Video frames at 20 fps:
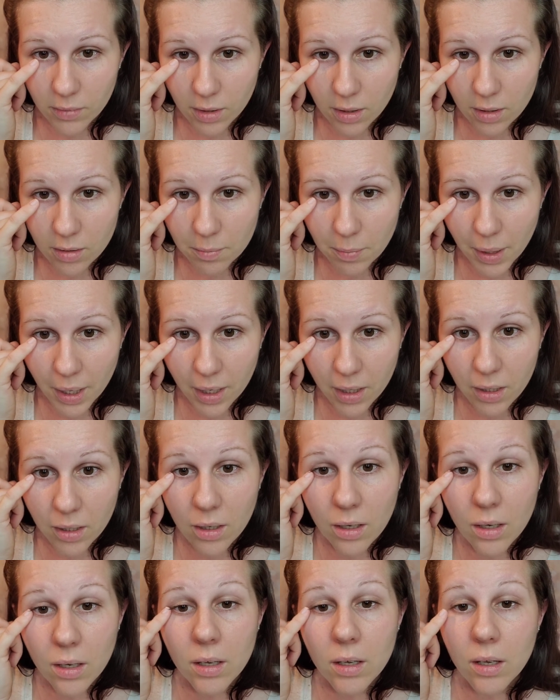But
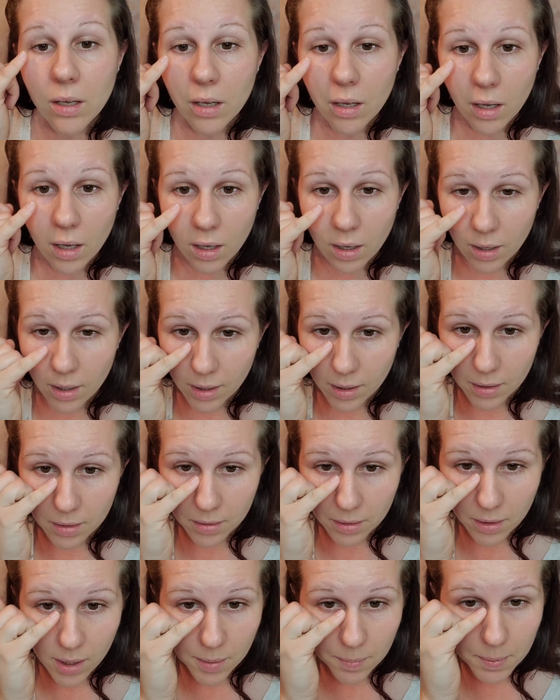
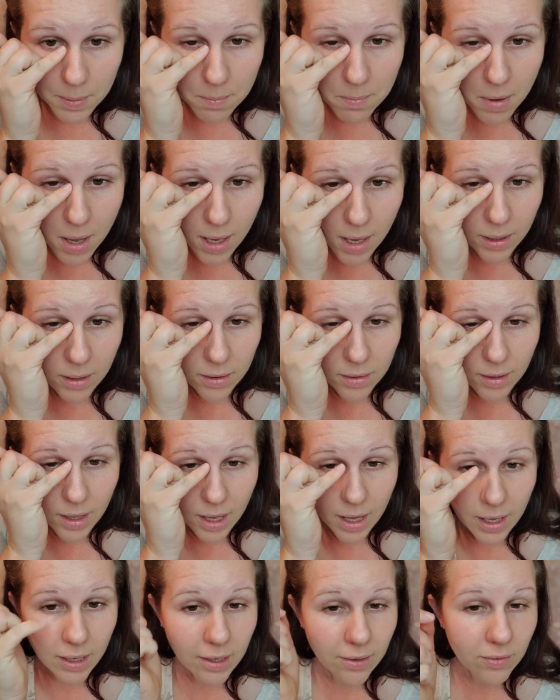keep in mind
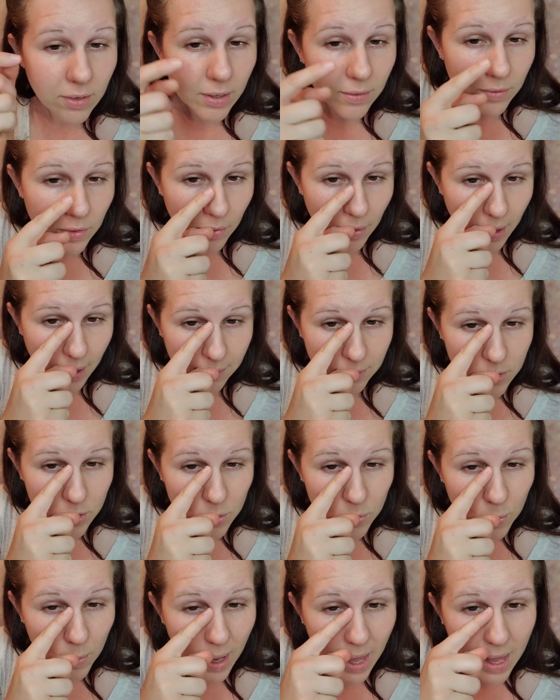that even if you have
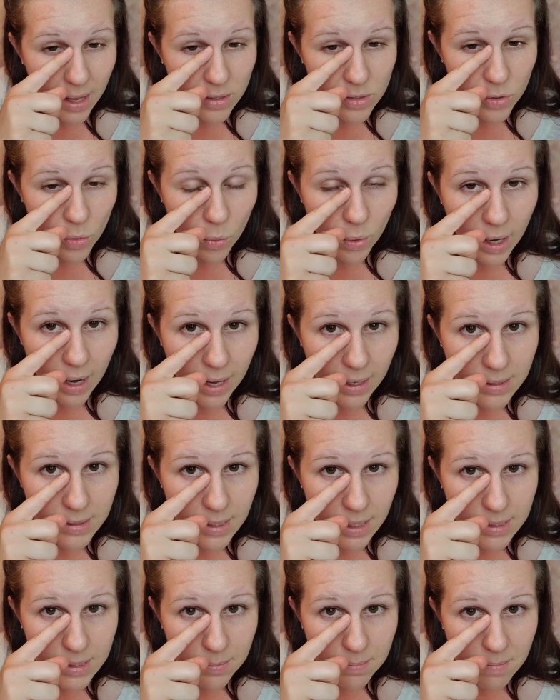sweat or
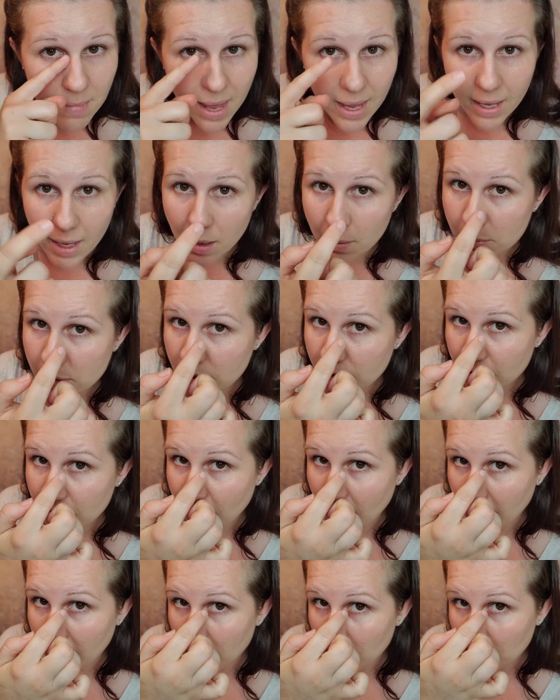excess makeup
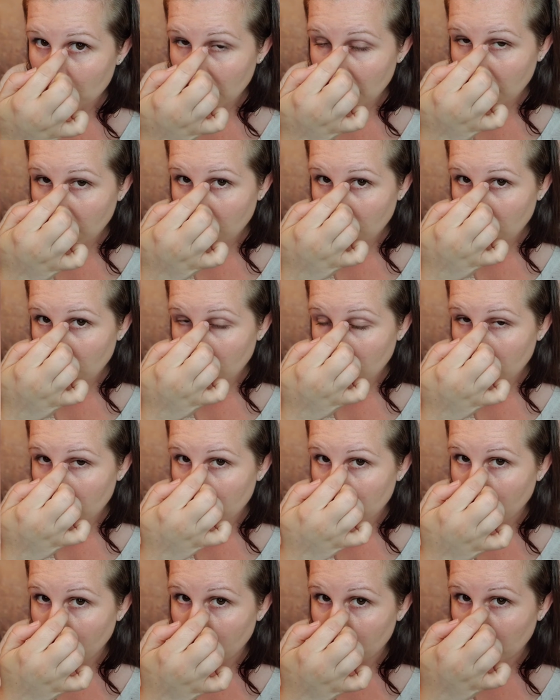developing
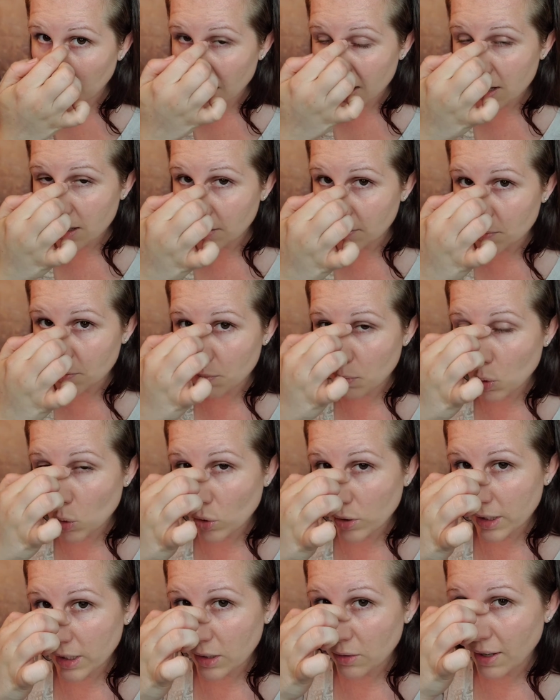and kind of
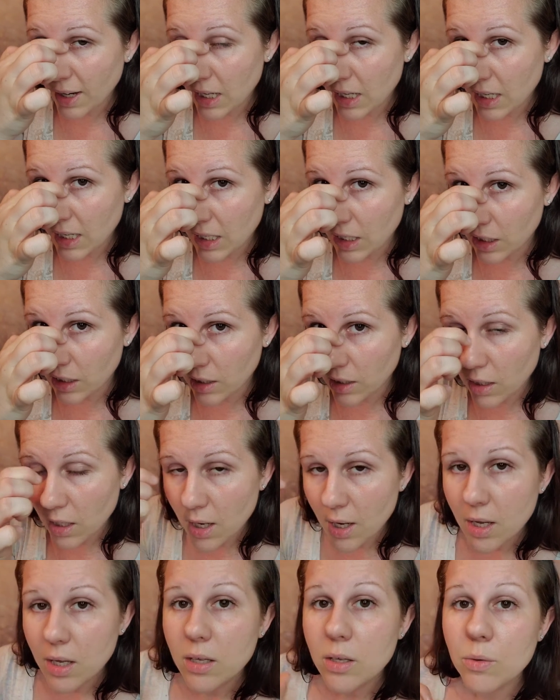pulling right here,
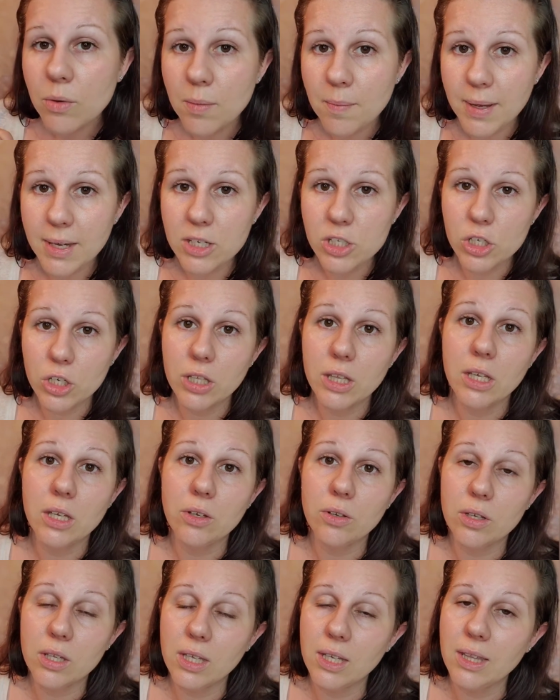you want to make sure that
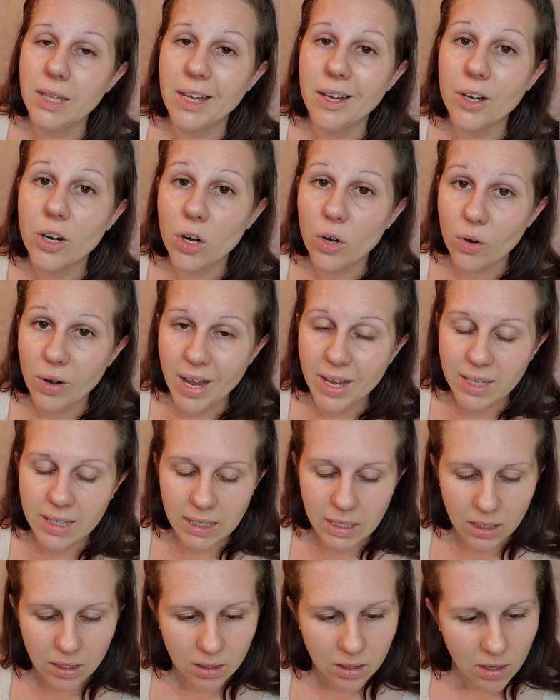you clean that
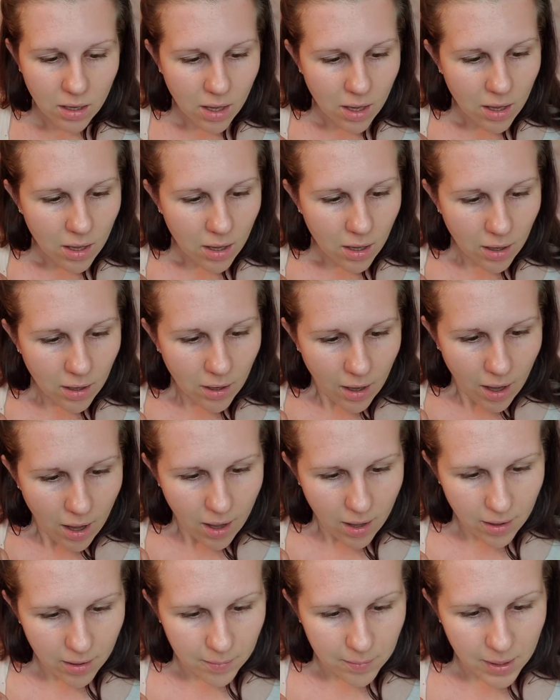correctly.
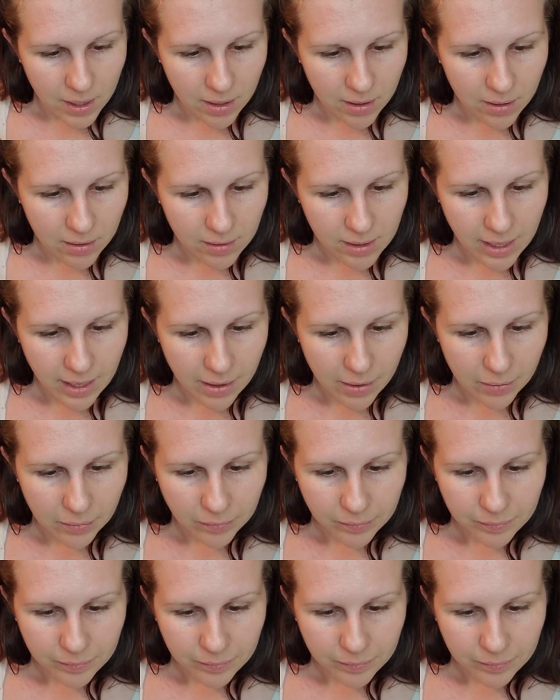Now,